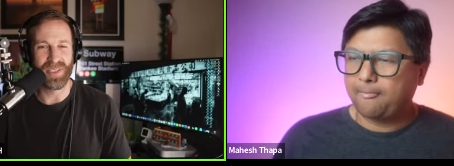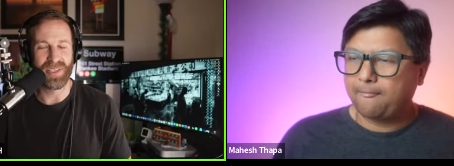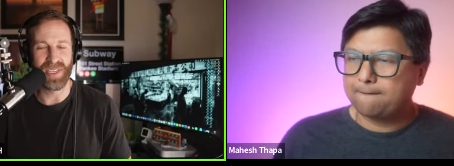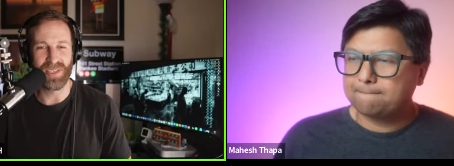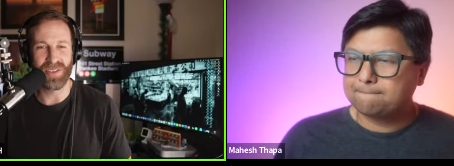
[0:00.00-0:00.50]
Speaker 1: in the
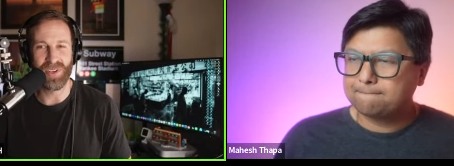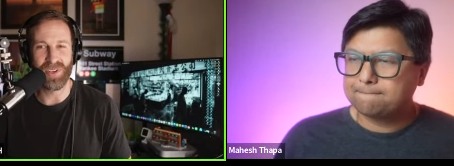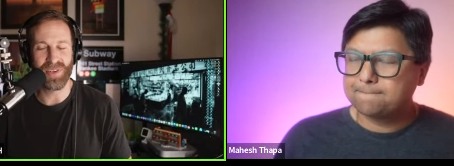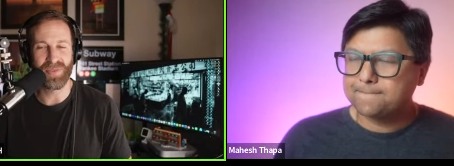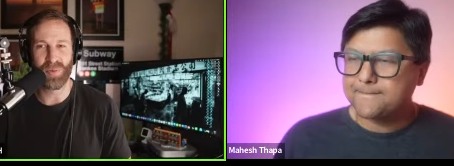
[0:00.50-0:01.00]
sense of you
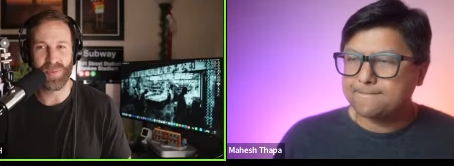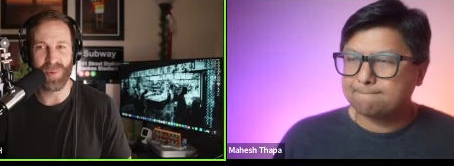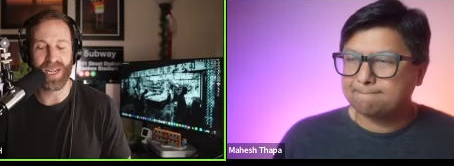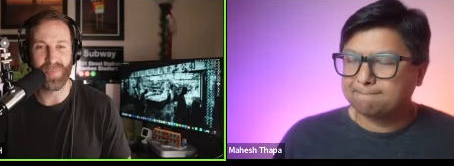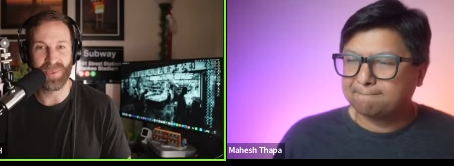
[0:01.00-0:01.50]
don't have to worry
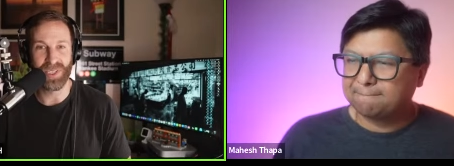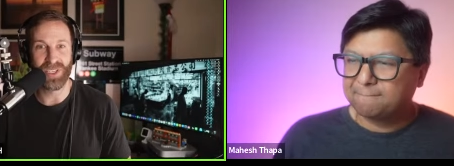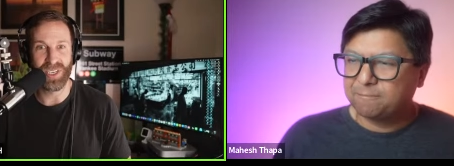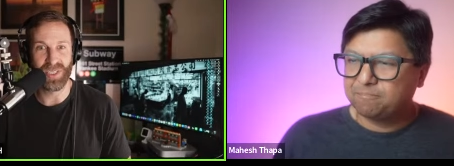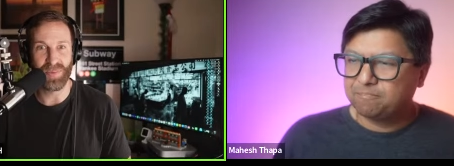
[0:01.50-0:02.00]
about
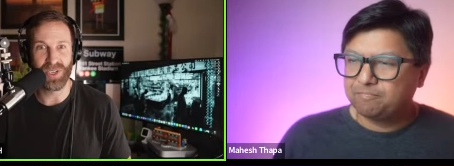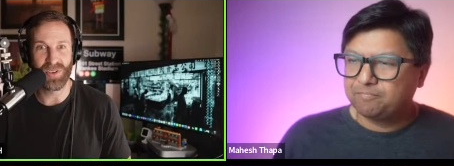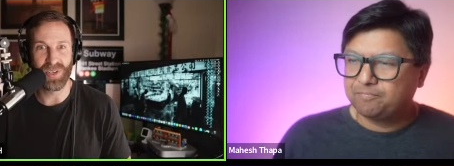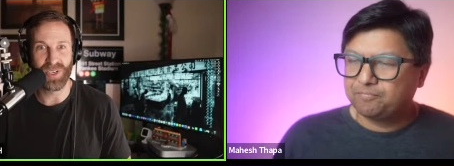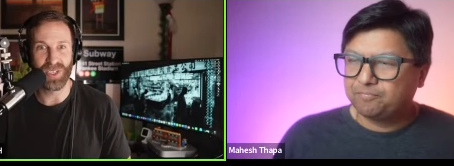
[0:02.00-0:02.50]
composition as much. You
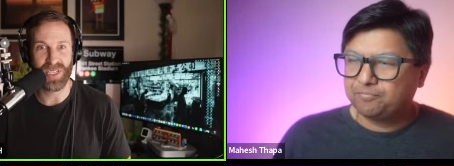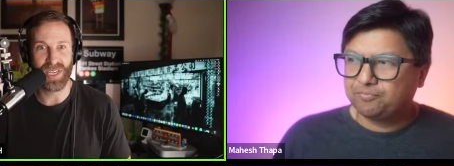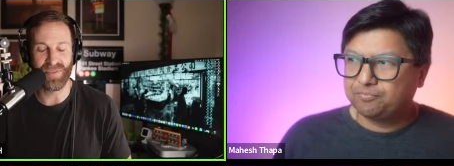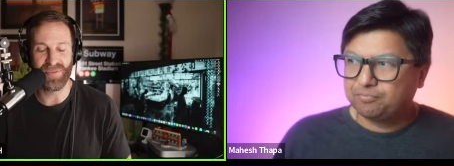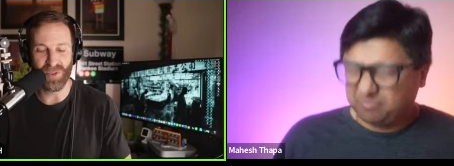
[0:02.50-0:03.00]
can just take
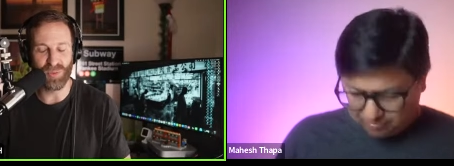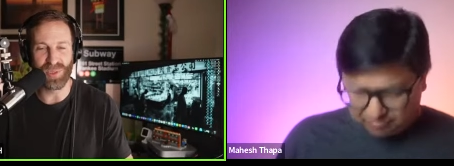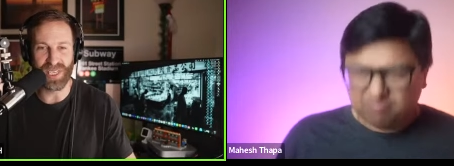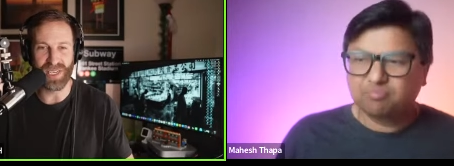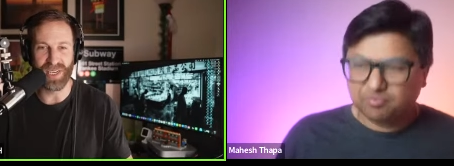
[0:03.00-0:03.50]
a full
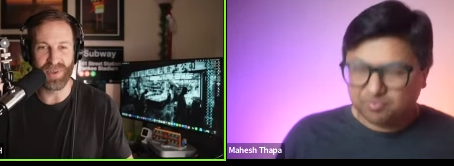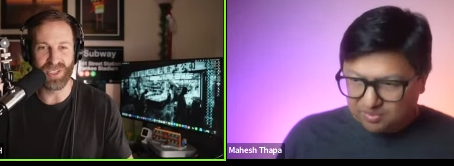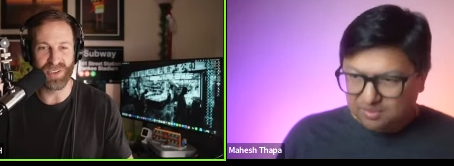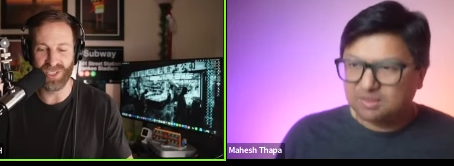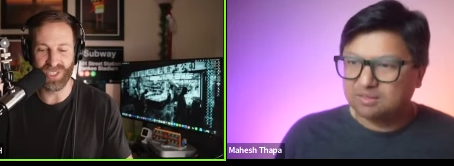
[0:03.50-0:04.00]
bleed image
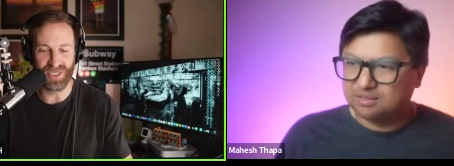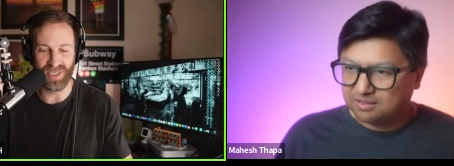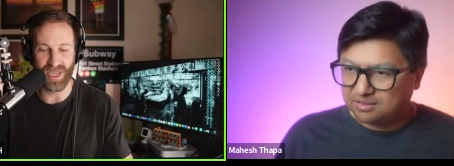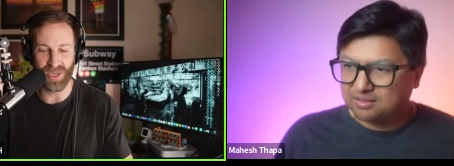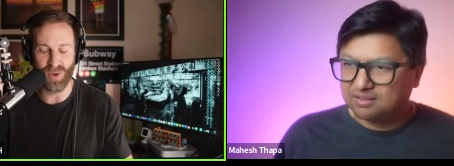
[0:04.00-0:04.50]
of just
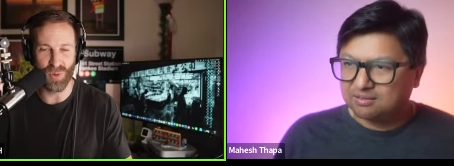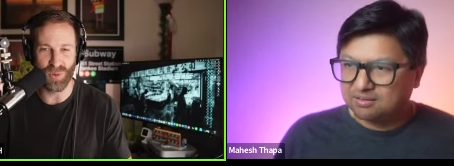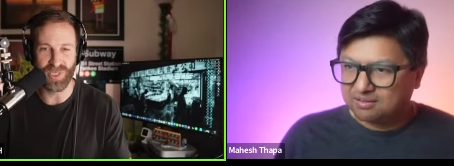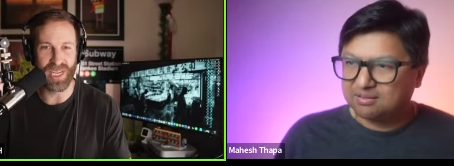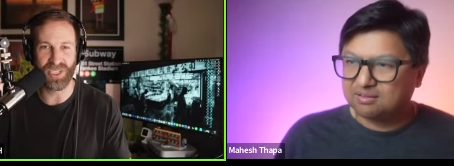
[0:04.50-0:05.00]
a cool
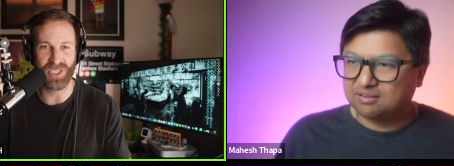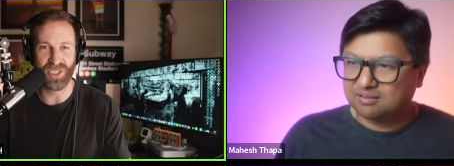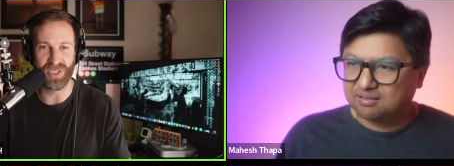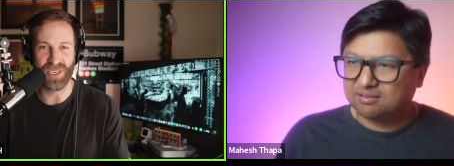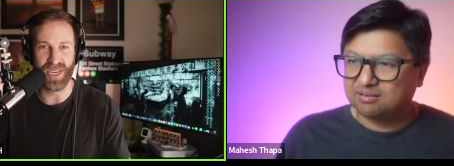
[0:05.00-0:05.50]

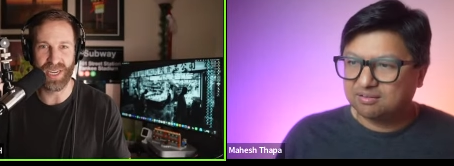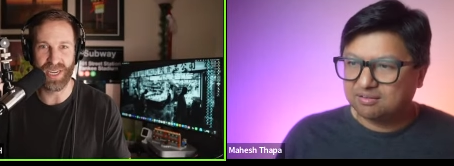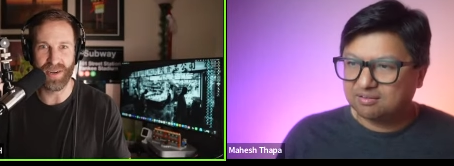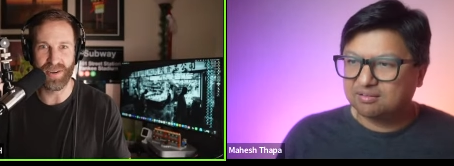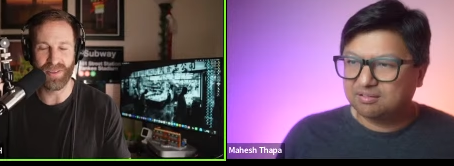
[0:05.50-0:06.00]
texture.
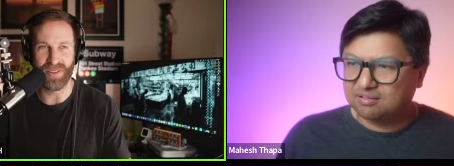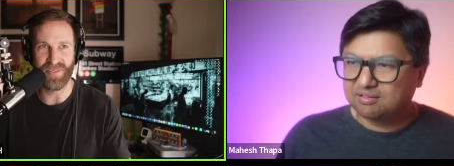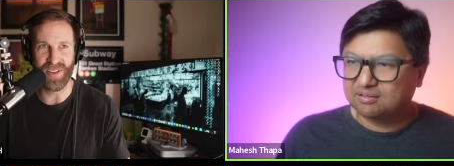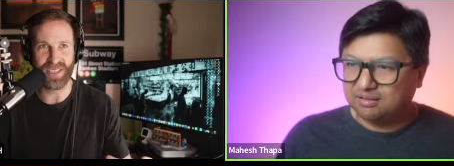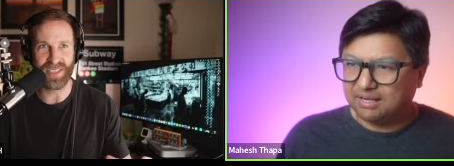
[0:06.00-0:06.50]
And the
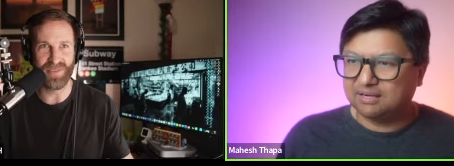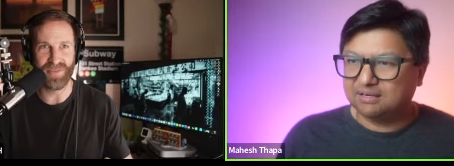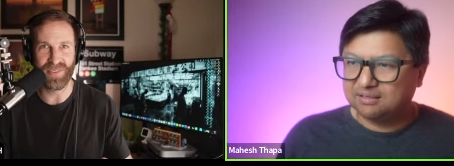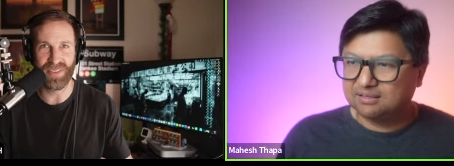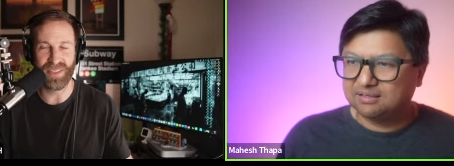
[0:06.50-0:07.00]
fact yeah. of
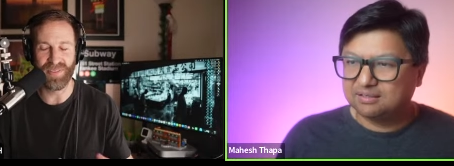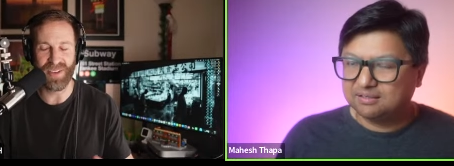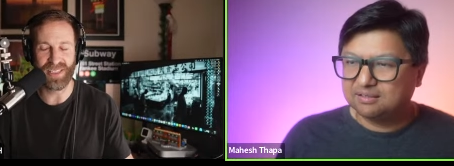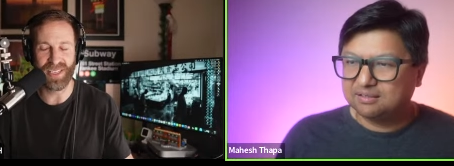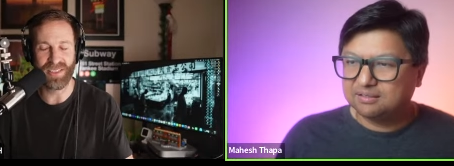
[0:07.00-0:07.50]
the
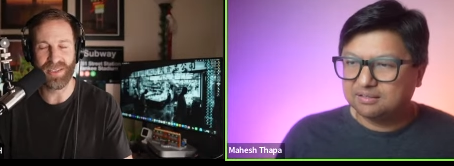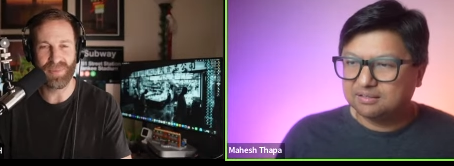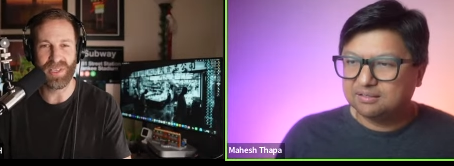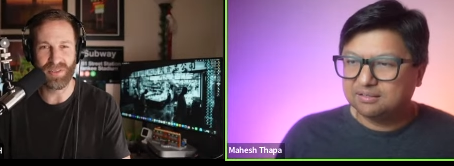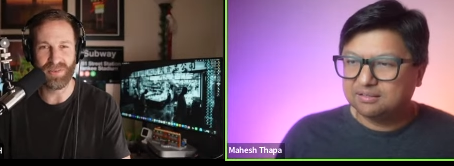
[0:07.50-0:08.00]
fact that it's
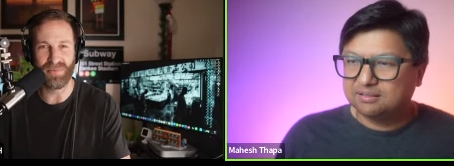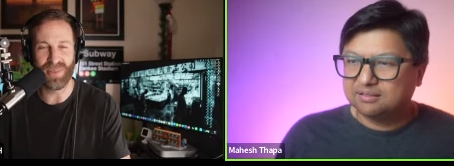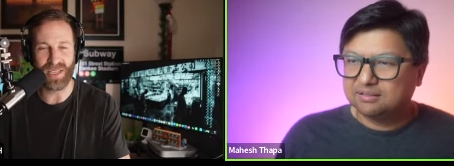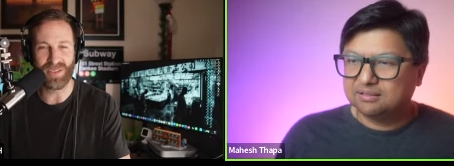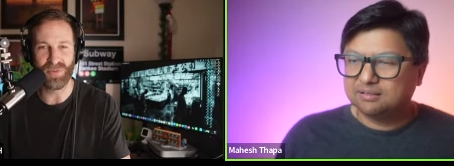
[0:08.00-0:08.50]
something
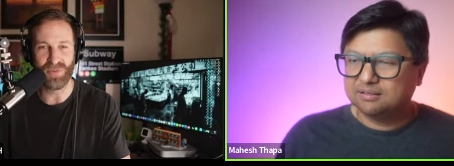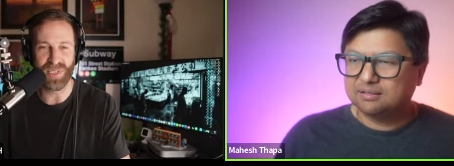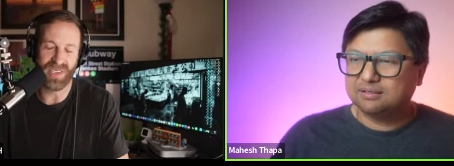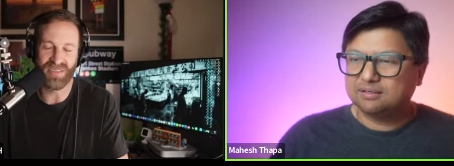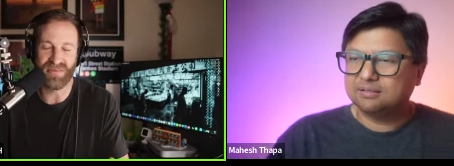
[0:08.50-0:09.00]
that zoomed
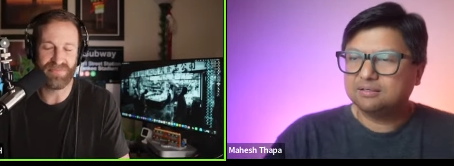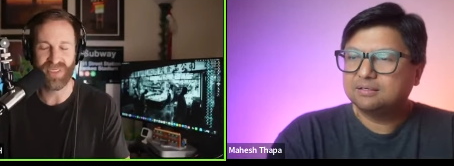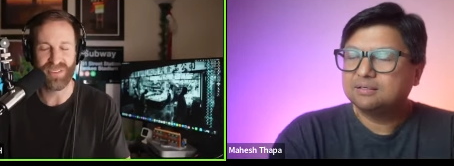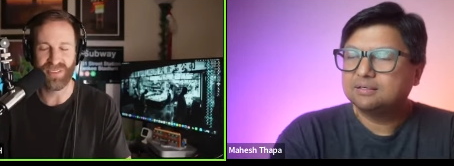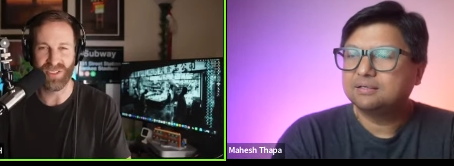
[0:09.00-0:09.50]
in
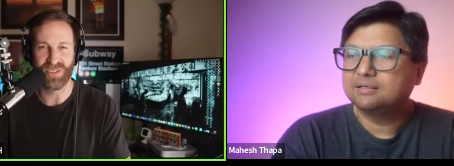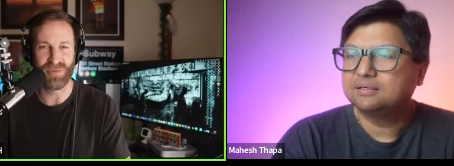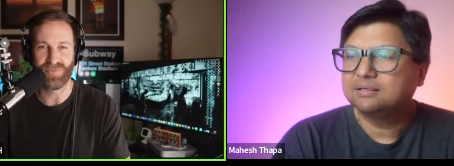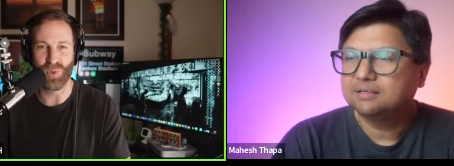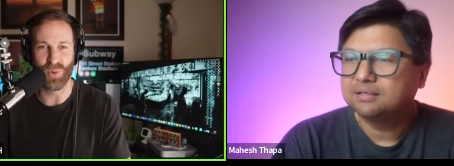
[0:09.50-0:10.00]
is just
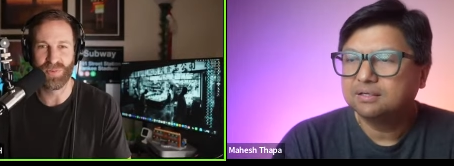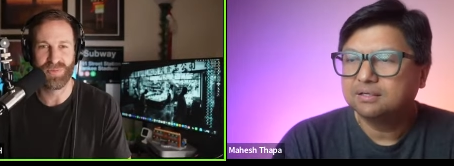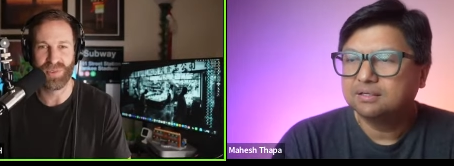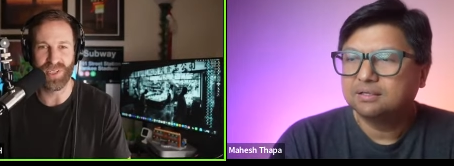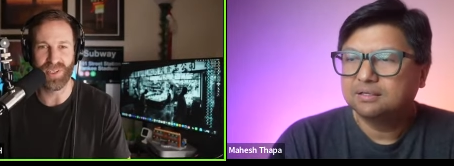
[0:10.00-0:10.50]
cool.
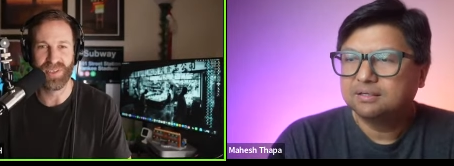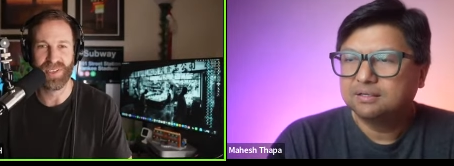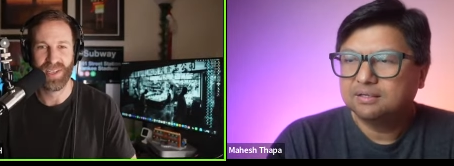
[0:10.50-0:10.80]
So,